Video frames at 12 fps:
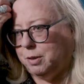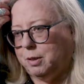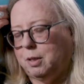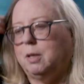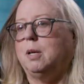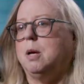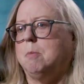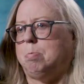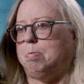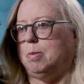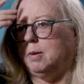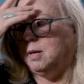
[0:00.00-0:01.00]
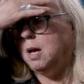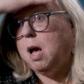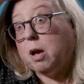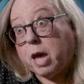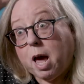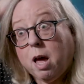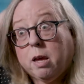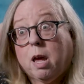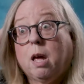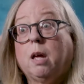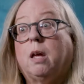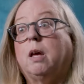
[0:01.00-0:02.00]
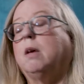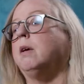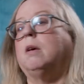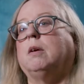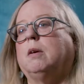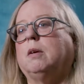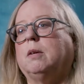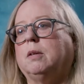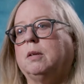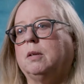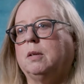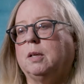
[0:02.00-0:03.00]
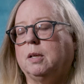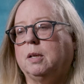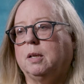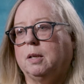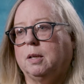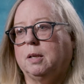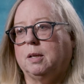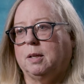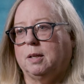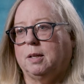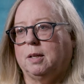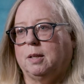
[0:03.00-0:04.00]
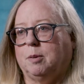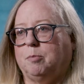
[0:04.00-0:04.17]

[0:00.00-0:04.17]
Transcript: been some great features, but yeah, yeah I get it. For a short, it might be yeah.